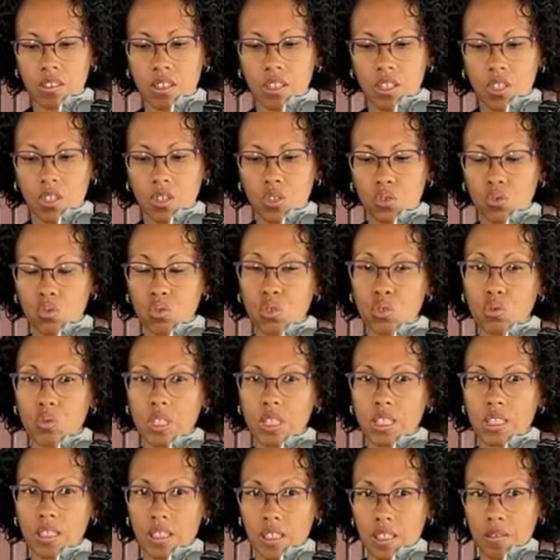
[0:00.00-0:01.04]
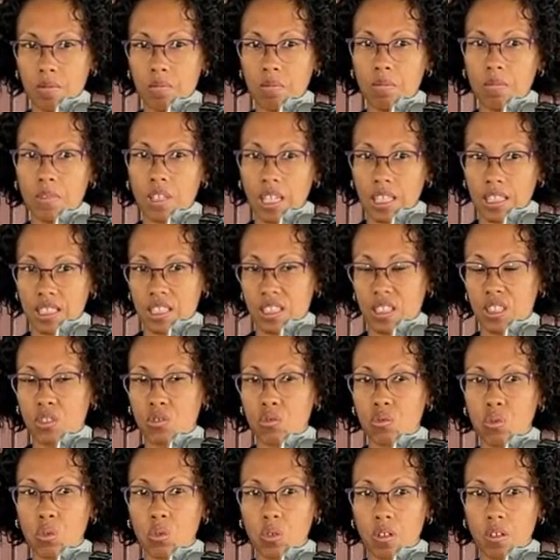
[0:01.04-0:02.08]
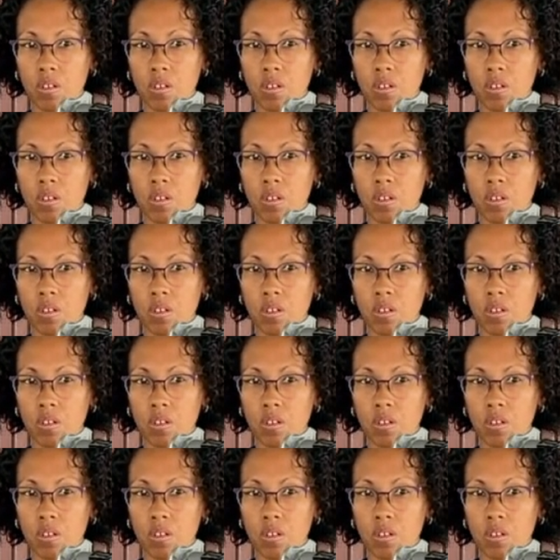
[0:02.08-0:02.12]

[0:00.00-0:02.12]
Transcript: to treat him as an equal.